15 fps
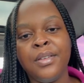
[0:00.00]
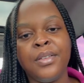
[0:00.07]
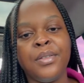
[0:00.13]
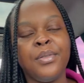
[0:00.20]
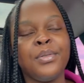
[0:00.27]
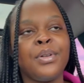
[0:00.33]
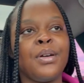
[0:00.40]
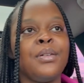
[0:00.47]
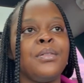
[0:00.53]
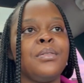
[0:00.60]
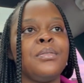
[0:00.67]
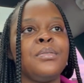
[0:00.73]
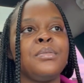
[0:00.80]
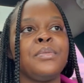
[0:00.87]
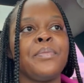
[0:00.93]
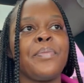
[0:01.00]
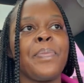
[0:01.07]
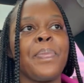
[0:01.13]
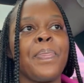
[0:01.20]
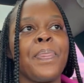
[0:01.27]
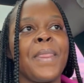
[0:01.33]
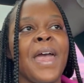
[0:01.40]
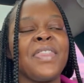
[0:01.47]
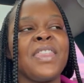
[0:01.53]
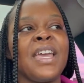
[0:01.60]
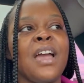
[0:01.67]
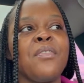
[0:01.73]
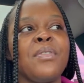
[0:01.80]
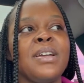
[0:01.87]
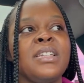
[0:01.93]
You know, I think
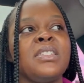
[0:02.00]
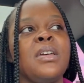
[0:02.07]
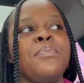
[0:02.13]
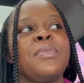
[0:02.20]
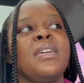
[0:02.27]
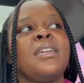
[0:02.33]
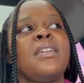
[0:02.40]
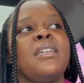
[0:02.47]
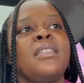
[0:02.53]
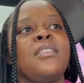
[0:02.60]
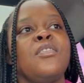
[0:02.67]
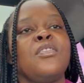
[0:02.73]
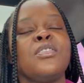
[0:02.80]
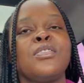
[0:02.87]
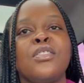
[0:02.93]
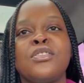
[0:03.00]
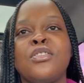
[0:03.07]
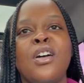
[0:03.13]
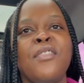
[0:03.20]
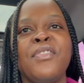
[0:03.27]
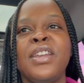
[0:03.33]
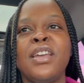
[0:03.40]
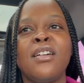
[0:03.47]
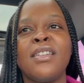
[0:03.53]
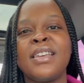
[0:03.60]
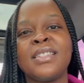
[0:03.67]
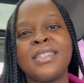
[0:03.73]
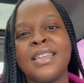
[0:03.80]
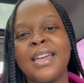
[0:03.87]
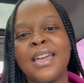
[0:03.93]
I read something or saw a video
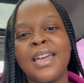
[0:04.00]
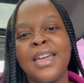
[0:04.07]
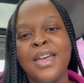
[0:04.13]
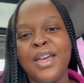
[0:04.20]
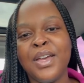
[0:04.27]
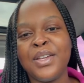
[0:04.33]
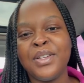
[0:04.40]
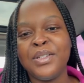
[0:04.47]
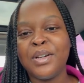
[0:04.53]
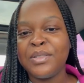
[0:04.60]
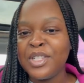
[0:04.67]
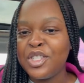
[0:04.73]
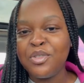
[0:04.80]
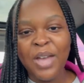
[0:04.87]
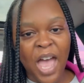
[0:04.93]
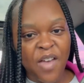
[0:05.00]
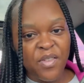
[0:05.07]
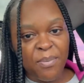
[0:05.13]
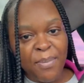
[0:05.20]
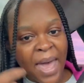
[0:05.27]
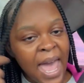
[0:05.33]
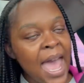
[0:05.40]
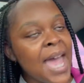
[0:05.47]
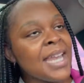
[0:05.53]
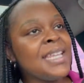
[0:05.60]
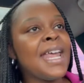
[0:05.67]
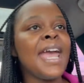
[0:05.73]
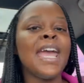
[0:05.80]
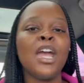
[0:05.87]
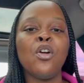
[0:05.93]
that said, you know, did you have a bad
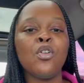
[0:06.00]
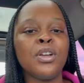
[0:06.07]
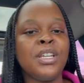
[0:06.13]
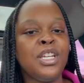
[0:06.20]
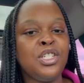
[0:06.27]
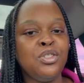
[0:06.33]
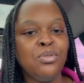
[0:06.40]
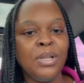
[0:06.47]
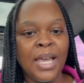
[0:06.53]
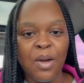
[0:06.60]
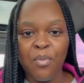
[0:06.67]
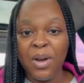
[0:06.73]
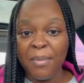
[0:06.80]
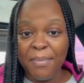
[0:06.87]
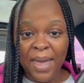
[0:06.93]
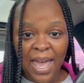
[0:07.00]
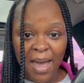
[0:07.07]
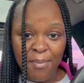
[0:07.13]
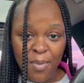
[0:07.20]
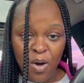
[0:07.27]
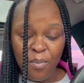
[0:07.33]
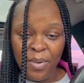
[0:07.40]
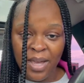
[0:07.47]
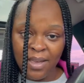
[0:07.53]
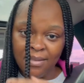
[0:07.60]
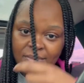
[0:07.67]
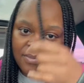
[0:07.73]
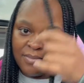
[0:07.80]
day or did you let one bad moment